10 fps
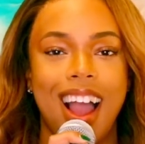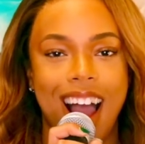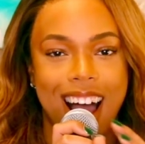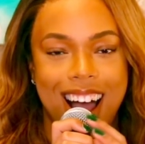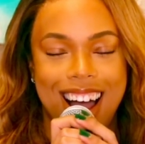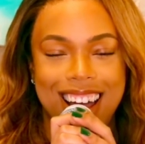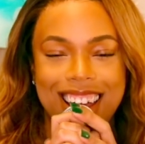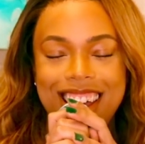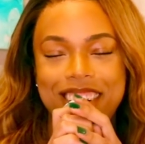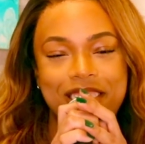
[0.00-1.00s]
Hi,
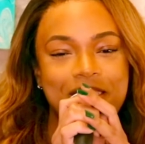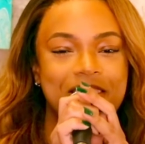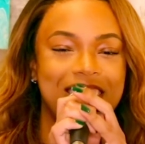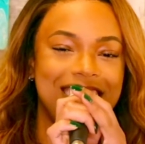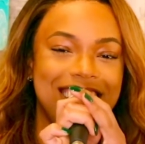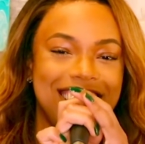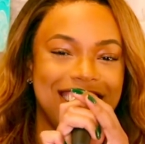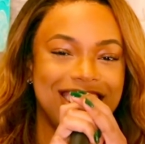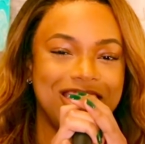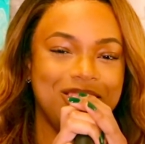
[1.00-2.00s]
everyone.
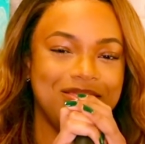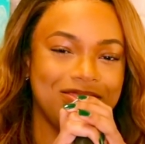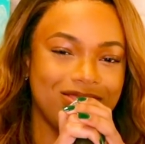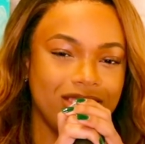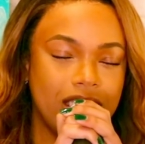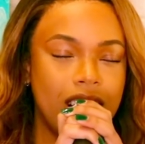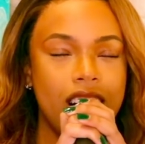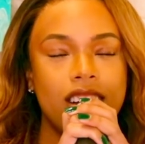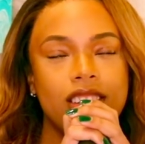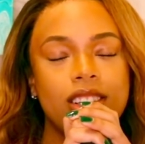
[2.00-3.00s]

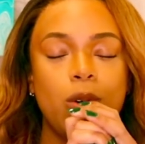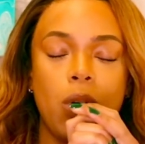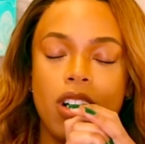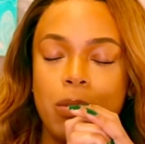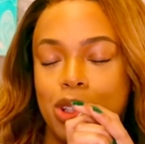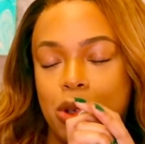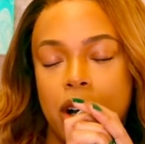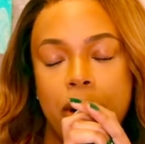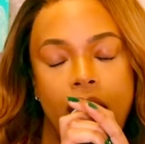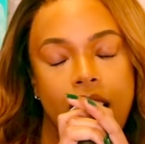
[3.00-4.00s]
So, welcome to a
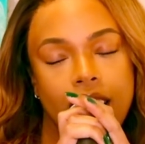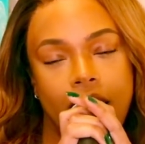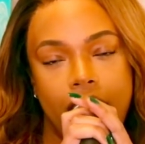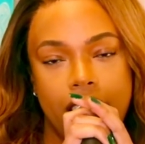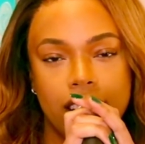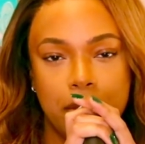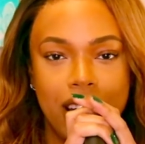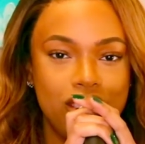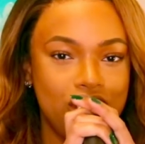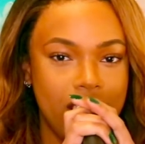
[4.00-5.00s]
podcast by
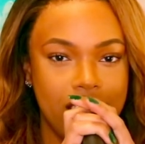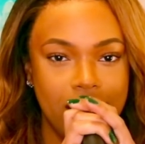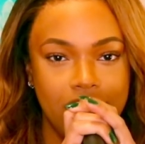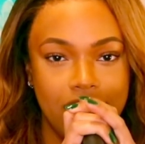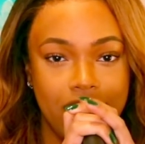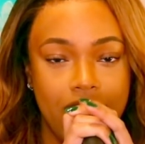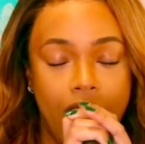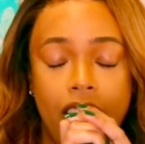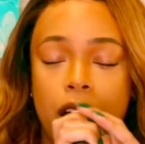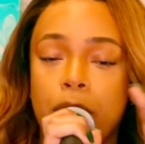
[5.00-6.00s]
Jayde Lily. I
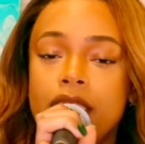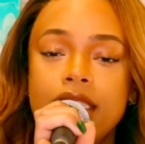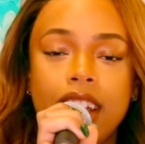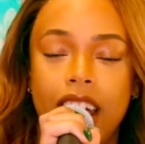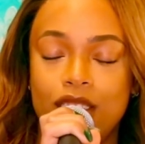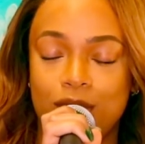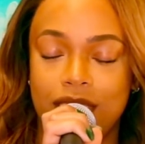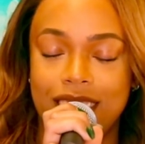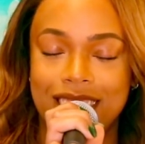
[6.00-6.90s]
am Cassandra.